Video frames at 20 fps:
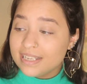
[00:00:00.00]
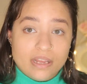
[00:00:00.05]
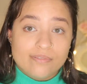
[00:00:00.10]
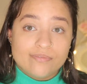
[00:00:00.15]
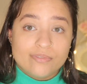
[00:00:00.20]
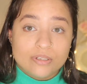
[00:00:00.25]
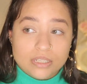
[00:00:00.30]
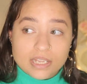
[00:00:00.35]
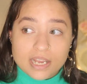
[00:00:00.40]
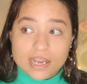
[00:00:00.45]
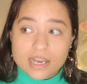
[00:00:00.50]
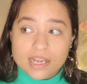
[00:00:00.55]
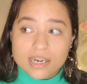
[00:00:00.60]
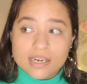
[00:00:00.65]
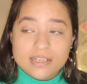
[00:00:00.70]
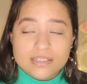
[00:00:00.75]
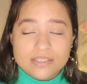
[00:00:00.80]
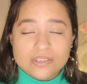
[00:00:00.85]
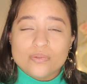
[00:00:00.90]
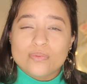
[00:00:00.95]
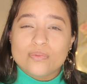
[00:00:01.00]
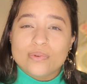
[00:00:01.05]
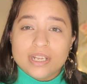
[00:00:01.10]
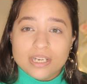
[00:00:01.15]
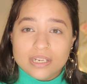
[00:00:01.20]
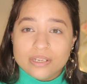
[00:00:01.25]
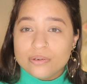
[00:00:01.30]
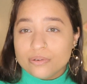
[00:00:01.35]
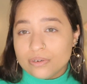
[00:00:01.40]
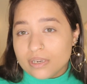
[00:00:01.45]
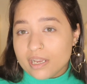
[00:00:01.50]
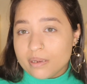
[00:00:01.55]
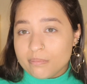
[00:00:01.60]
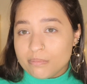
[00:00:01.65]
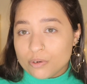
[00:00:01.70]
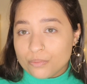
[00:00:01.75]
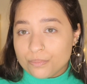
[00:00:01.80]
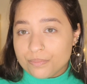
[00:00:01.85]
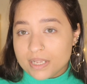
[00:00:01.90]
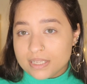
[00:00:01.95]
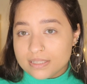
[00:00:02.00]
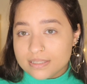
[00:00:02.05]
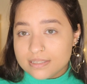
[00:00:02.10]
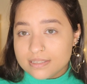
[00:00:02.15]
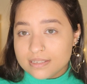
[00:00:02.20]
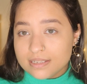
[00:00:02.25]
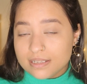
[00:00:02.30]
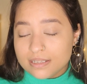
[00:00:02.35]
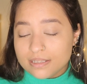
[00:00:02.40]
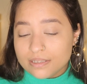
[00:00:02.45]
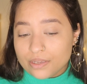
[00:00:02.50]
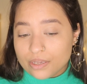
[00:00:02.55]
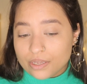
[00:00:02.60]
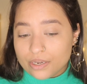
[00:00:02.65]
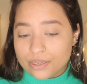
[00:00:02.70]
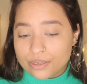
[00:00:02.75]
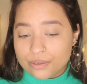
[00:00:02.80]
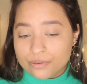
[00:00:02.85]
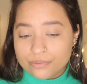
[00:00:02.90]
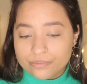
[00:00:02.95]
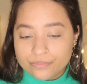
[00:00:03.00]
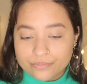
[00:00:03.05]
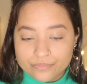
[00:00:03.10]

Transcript: and for that it's a really good eyebrow pencil, you know.